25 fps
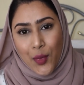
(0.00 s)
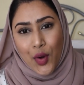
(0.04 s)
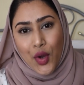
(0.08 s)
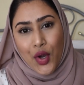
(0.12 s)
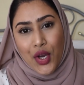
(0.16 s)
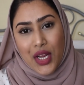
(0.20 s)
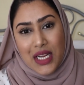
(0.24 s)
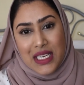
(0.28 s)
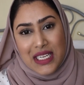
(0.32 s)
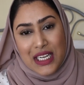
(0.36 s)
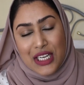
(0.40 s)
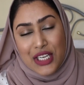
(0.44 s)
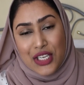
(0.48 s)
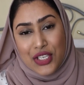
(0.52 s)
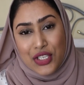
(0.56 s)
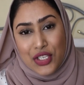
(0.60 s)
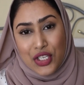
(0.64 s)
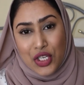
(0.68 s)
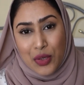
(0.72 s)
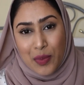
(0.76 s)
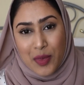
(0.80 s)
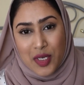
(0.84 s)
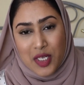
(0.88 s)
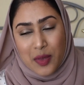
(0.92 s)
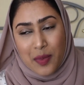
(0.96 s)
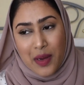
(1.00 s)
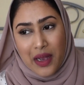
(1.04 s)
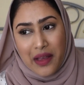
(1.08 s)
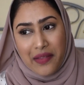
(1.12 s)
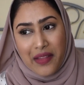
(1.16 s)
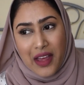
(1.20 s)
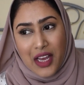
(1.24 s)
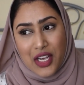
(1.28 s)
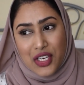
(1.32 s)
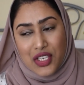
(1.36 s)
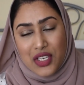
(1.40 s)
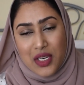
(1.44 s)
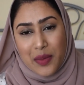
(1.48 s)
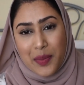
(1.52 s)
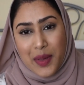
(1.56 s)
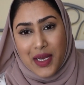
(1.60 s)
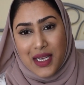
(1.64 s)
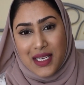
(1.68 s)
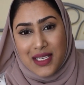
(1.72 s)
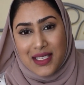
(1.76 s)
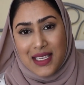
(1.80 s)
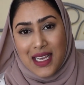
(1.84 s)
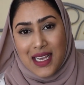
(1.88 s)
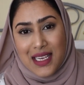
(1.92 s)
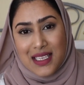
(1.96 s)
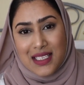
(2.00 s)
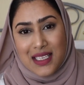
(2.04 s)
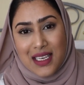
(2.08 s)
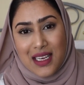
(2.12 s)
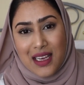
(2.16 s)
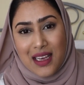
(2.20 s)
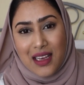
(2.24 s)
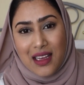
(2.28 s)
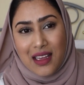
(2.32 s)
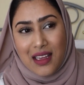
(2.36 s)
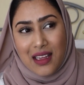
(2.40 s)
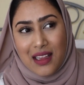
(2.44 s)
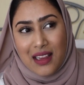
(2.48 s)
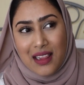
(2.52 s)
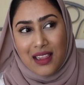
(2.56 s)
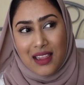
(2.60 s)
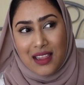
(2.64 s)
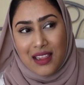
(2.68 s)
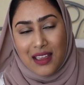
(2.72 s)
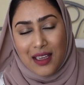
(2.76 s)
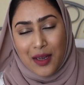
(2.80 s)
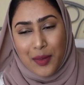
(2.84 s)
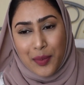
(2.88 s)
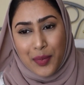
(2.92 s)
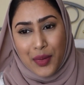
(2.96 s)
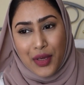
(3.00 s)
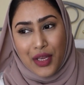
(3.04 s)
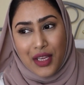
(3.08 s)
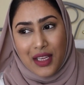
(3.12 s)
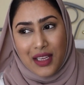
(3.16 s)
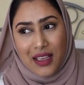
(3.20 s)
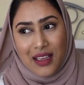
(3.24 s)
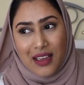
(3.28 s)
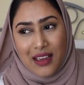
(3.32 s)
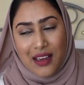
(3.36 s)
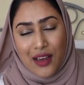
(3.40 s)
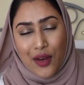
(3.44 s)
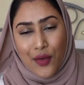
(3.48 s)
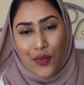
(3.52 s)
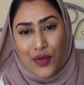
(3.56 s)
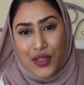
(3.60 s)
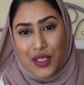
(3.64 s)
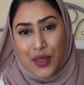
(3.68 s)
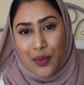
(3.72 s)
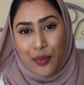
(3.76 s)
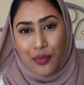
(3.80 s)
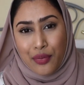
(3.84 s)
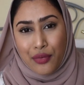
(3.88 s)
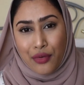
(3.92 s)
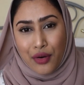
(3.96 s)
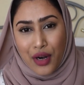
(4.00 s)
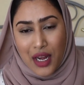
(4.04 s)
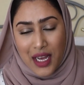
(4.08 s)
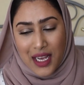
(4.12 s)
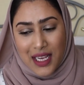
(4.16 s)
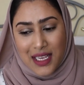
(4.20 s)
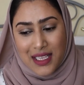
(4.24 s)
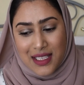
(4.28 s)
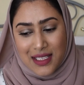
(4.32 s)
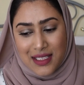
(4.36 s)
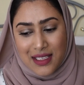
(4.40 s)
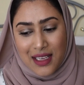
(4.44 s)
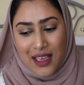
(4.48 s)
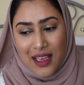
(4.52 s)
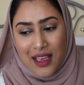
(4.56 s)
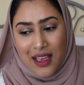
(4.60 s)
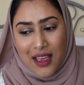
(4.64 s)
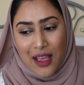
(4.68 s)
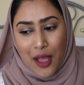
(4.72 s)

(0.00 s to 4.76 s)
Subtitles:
Not going to tell you too much about that actually, because that's a little bit of a surprise,